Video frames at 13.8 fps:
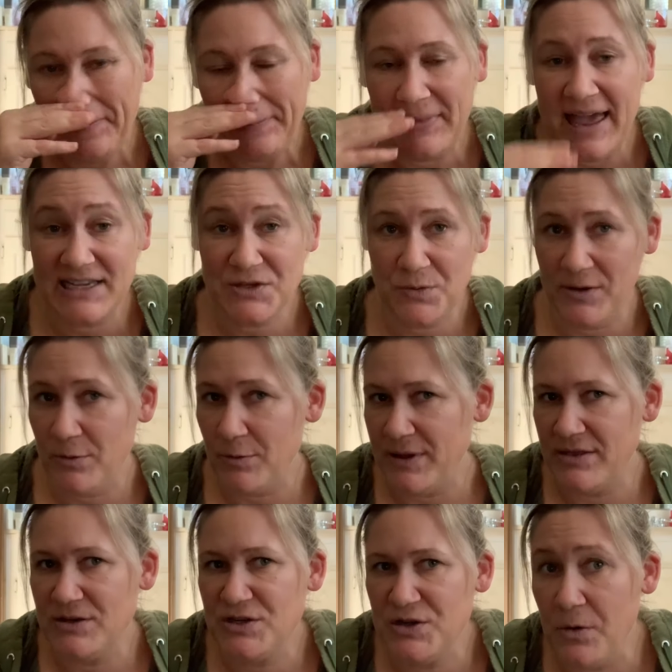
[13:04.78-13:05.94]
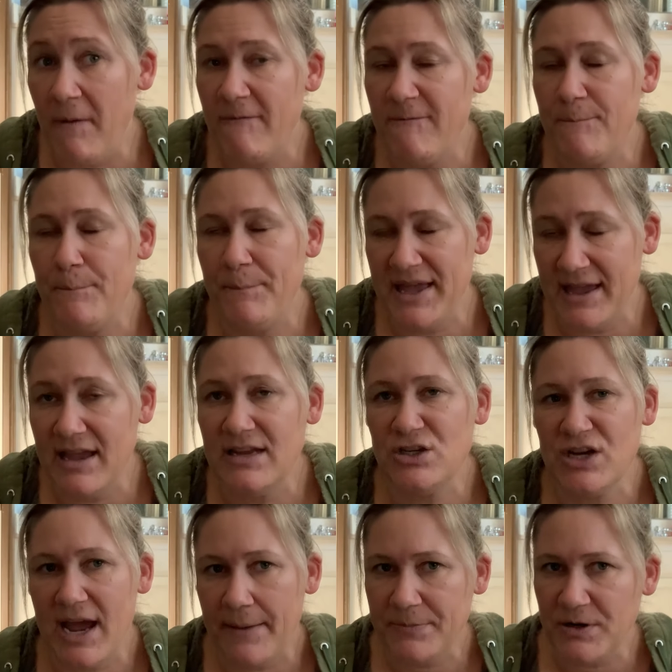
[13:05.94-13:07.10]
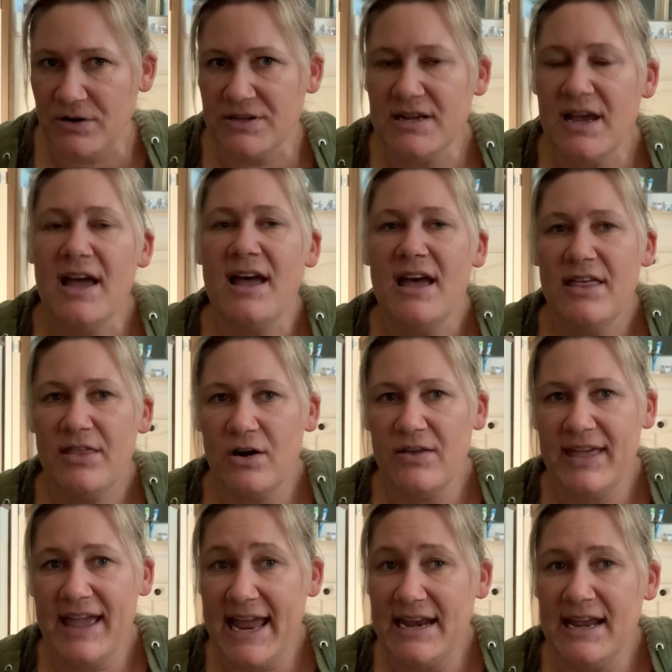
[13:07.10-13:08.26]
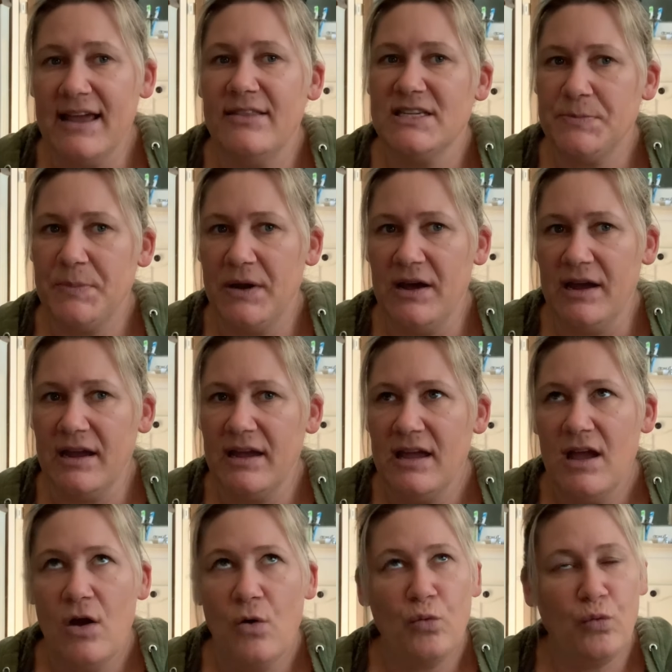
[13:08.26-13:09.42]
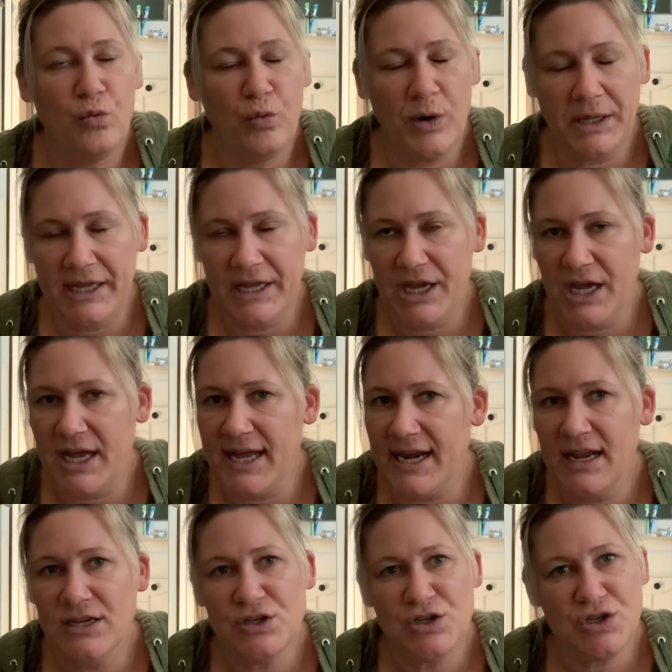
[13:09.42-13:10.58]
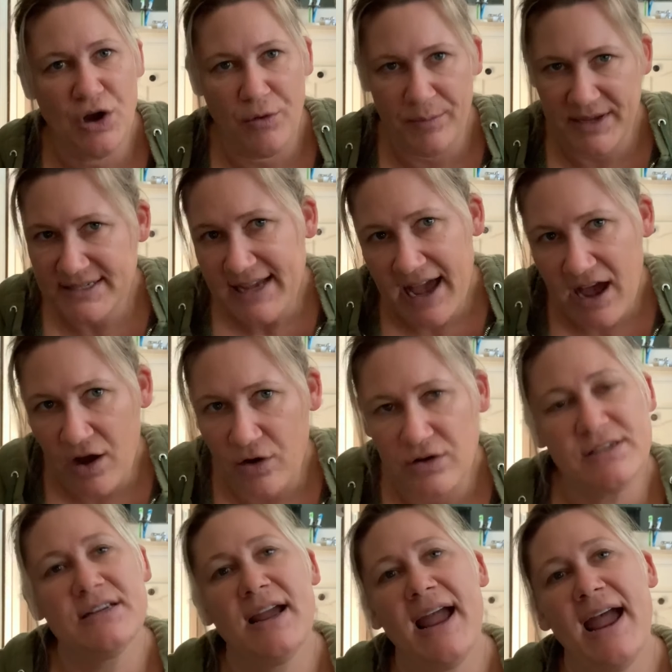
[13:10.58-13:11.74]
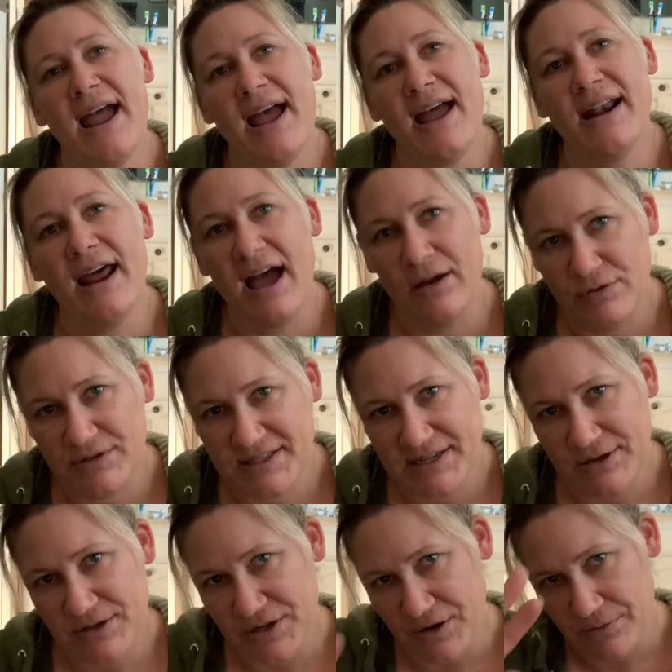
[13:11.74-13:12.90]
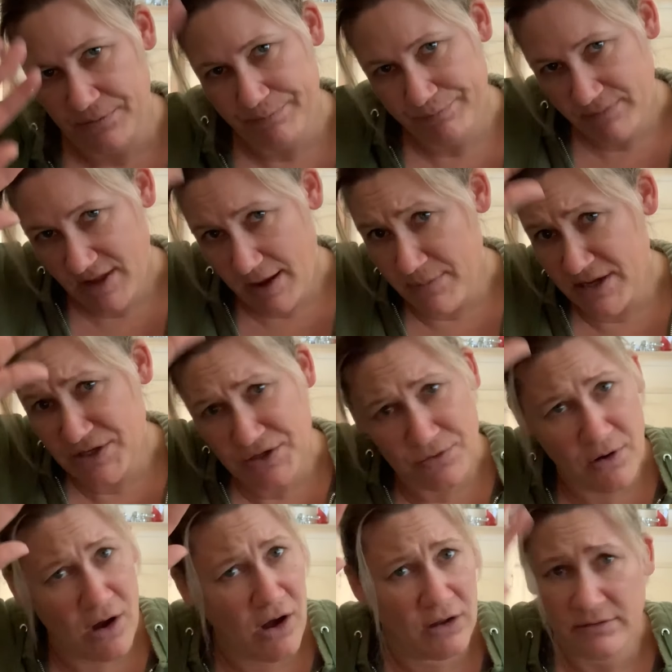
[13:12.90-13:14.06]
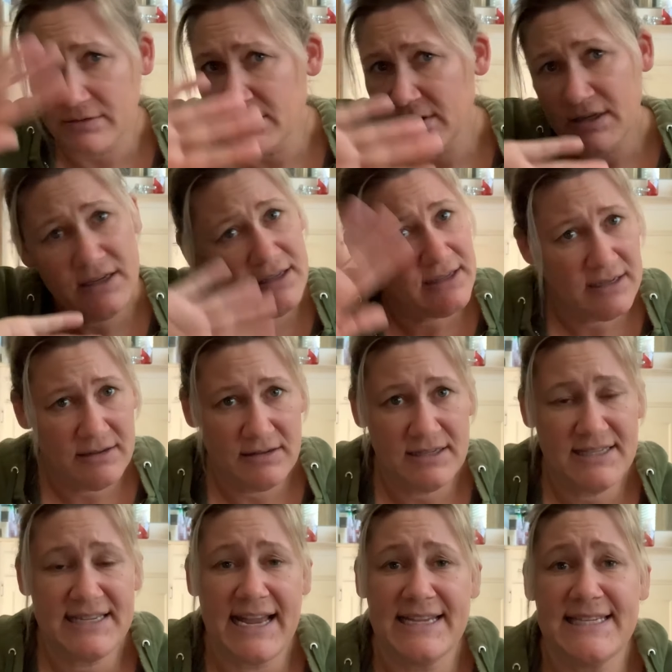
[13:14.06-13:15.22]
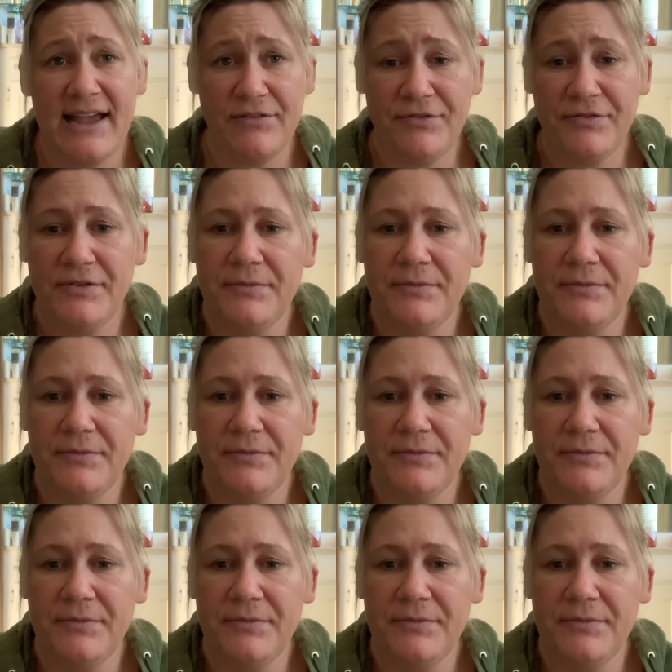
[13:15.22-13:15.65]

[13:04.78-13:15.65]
Next week will be the two big chapters that are the ending of this book. Really good. Don't miss out. And I will see you soon. I miss you all. Stay safe.